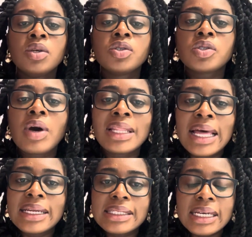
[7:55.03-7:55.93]
So a
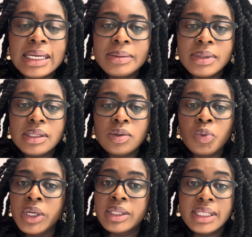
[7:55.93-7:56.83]
lot of times
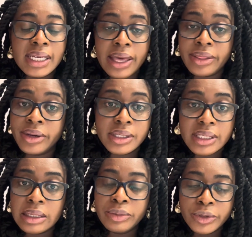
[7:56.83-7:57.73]
we are together in the
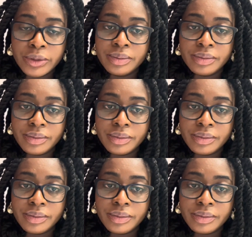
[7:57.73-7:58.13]
same room,